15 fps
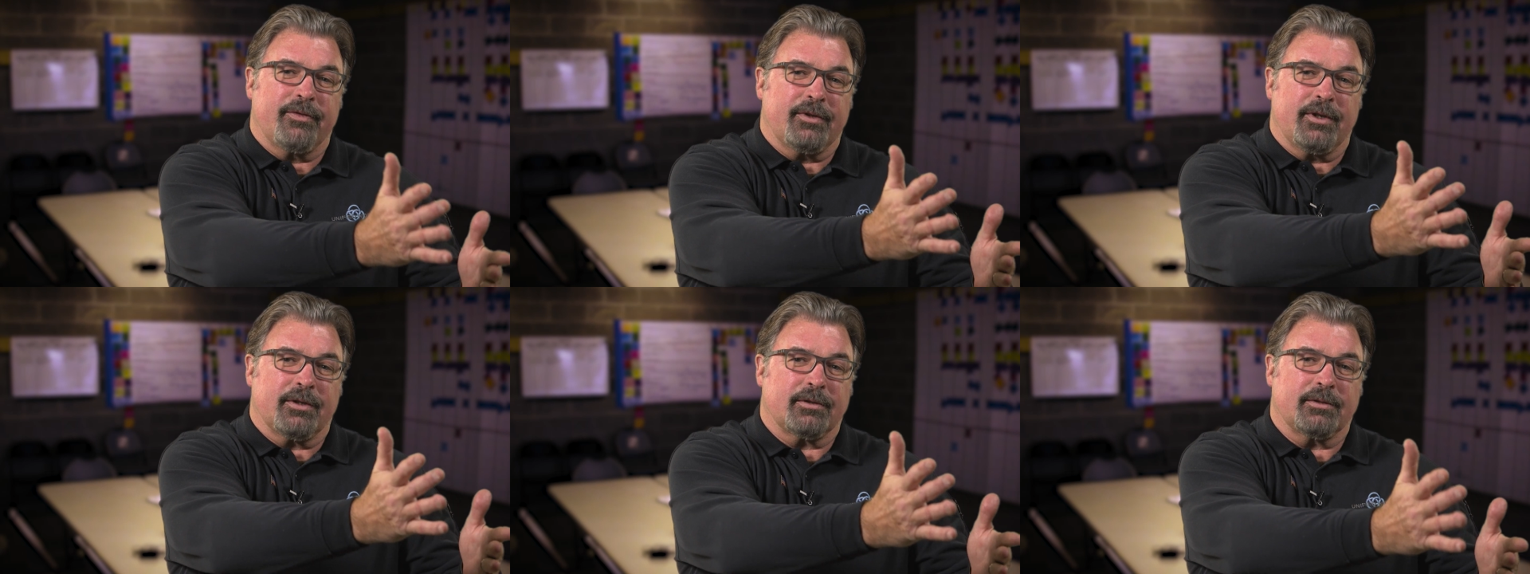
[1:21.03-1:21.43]

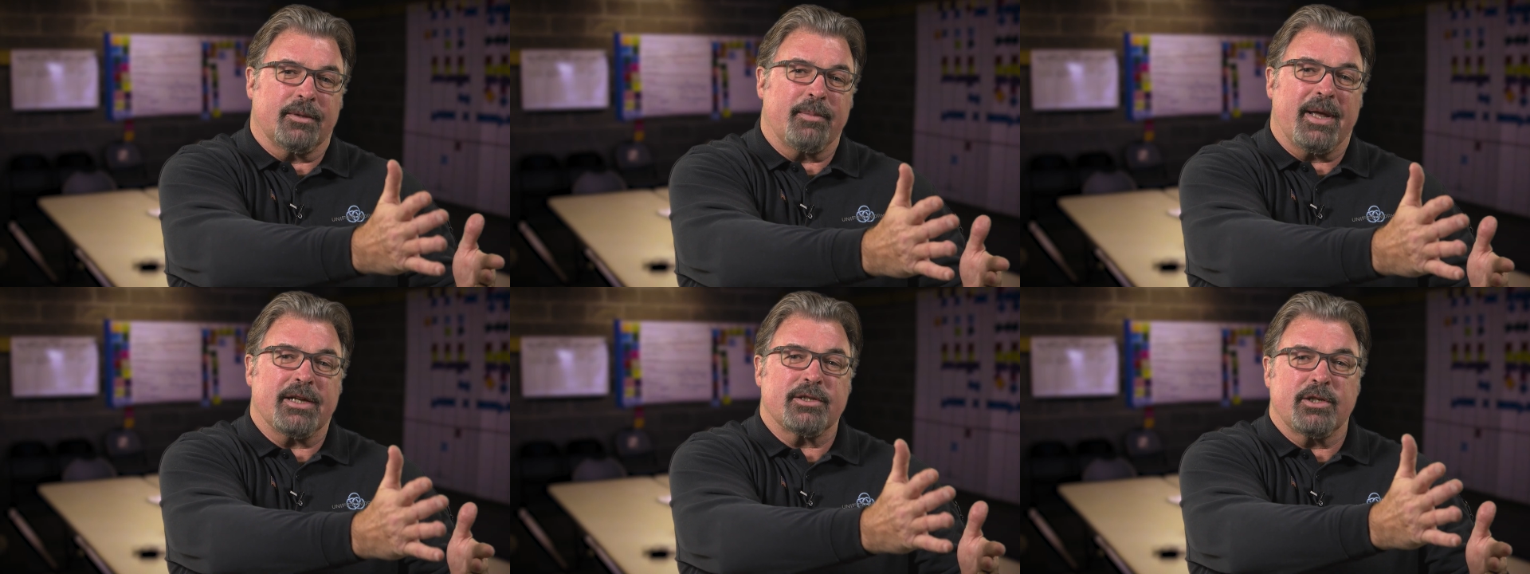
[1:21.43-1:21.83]

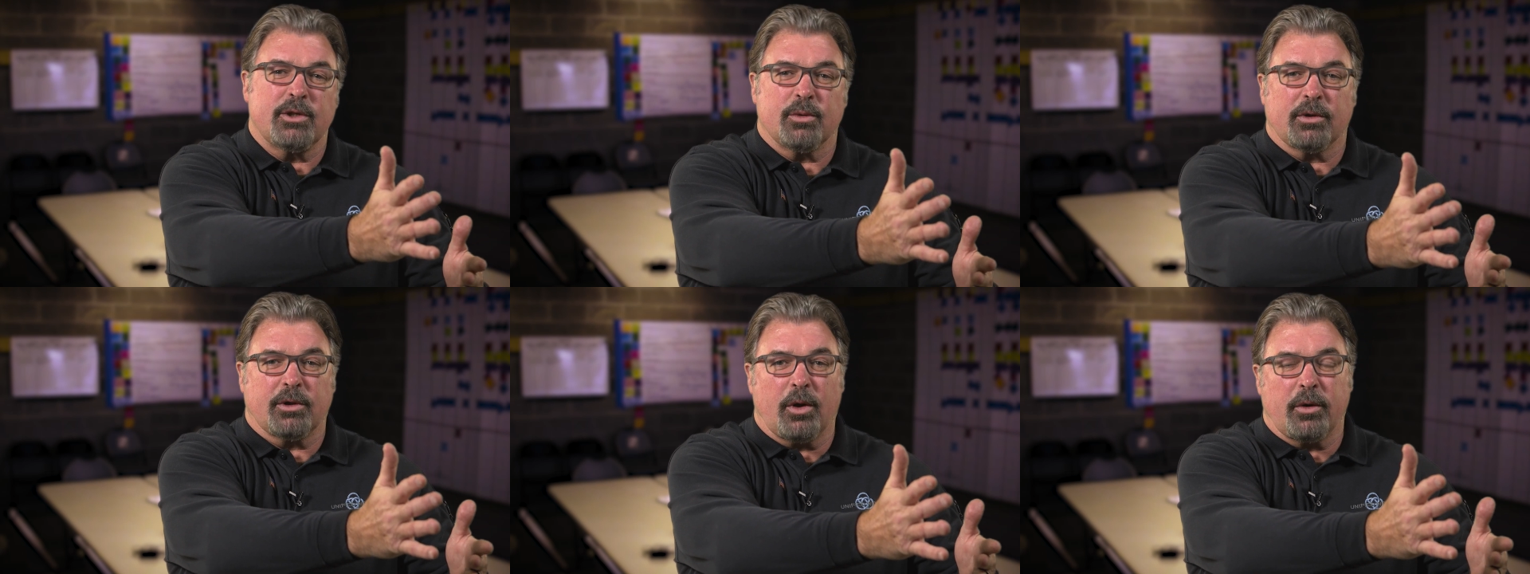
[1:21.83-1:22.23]
imagine
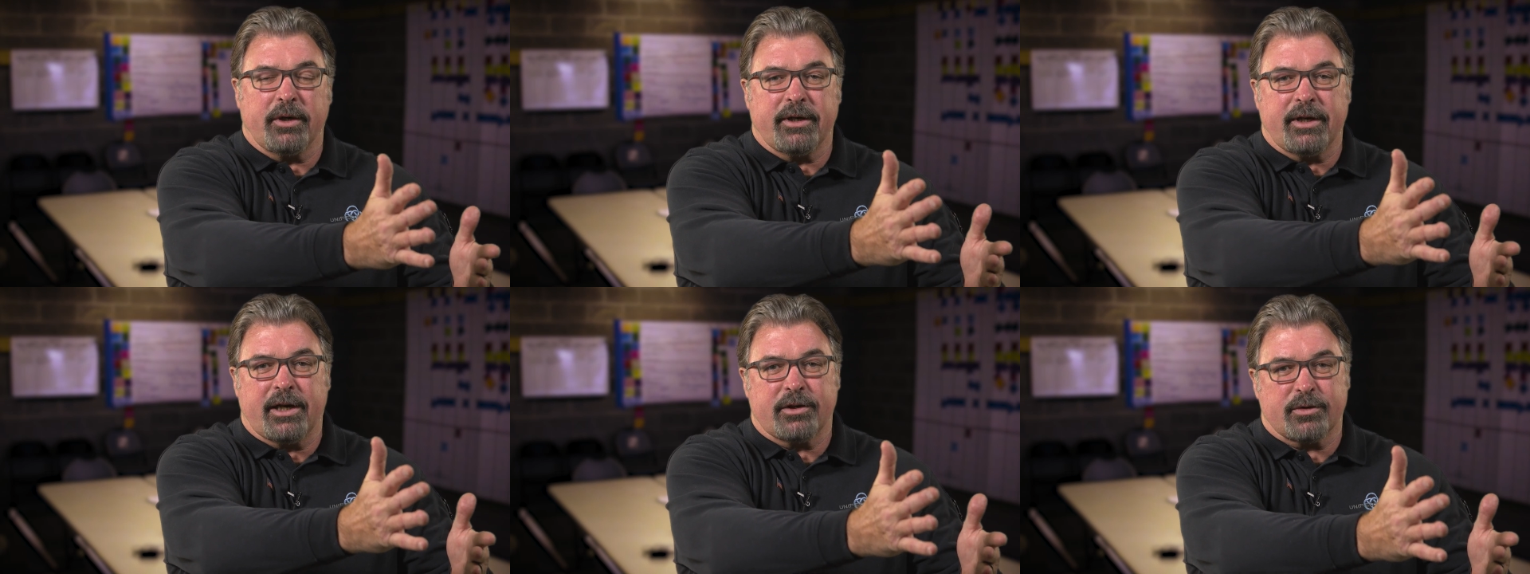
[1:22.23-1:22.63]
you were
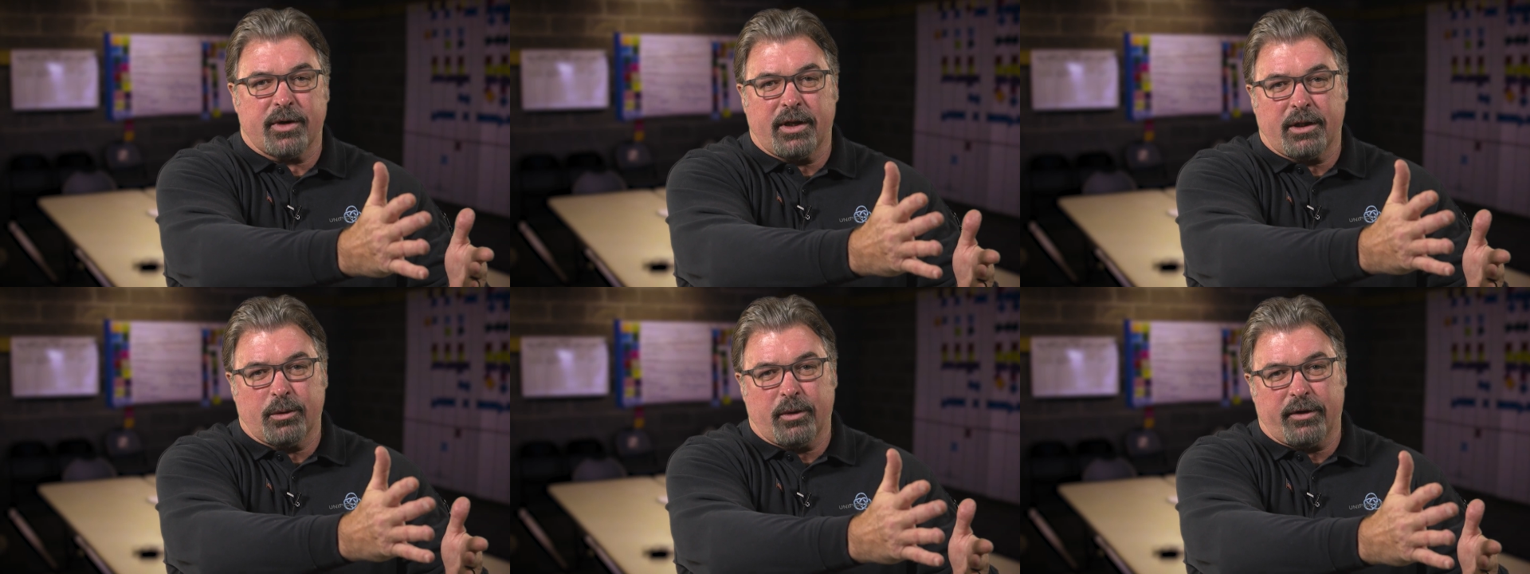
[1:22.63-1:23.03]
loading that
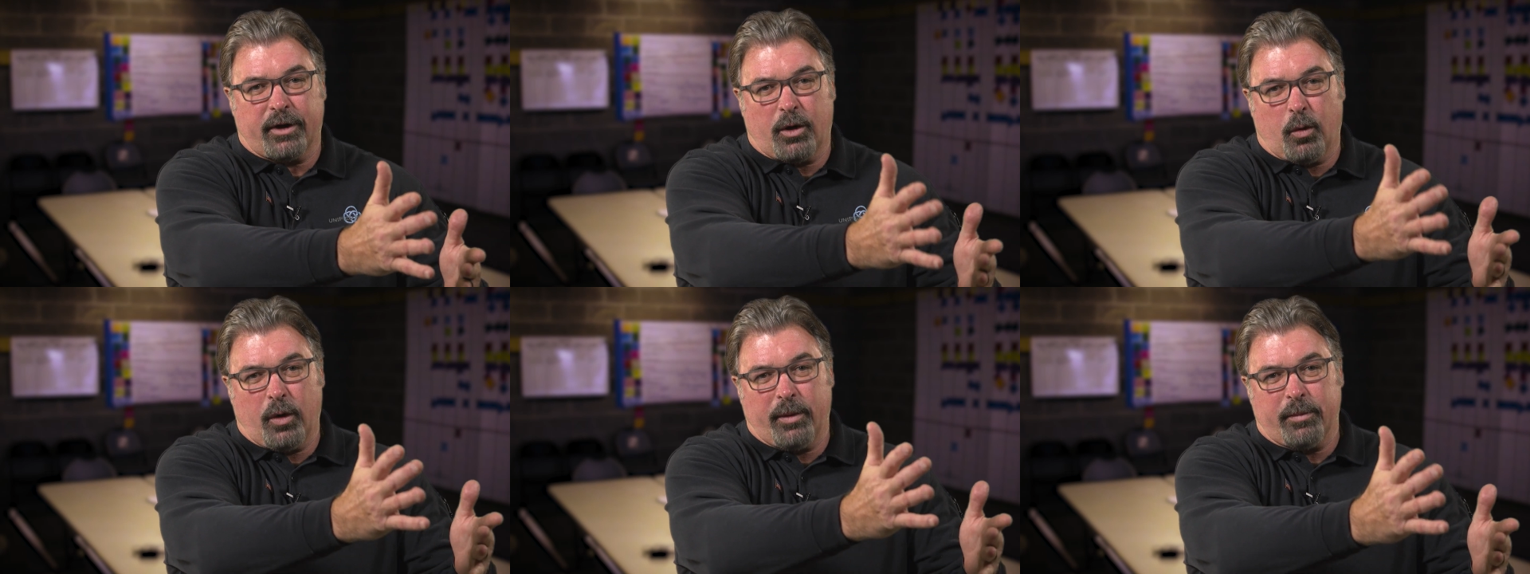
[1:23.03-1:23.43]
trailer with
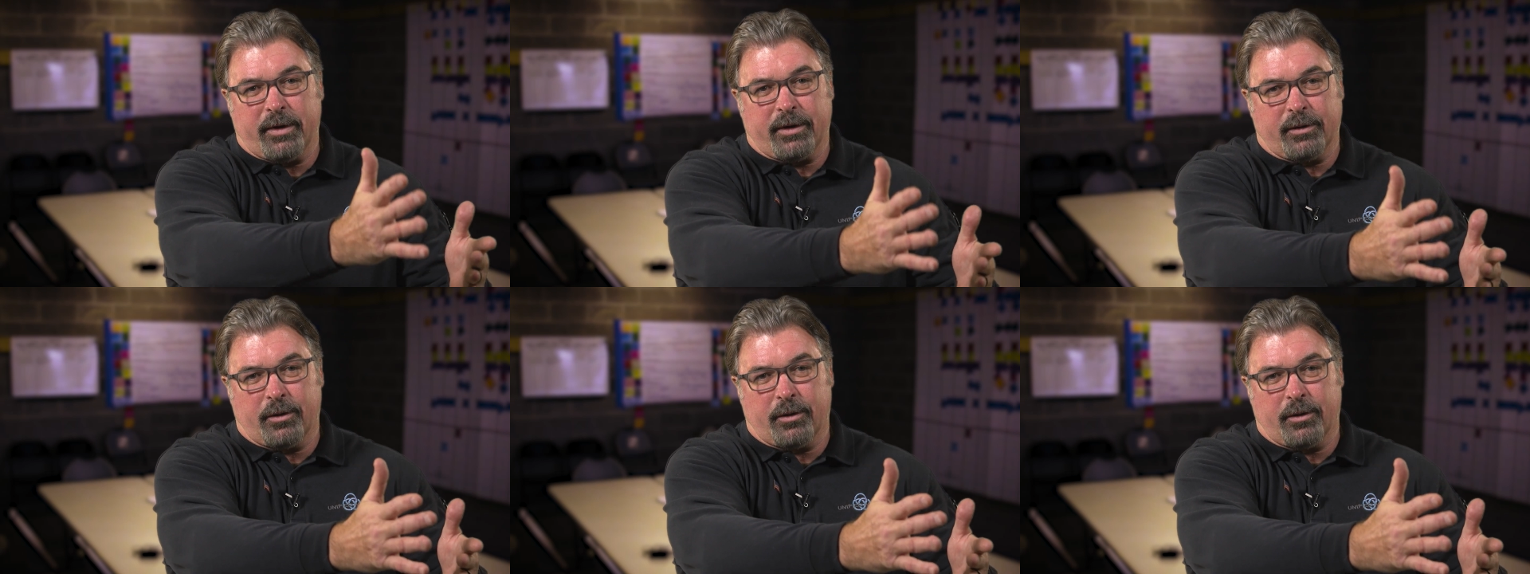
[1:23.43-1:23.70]
equipment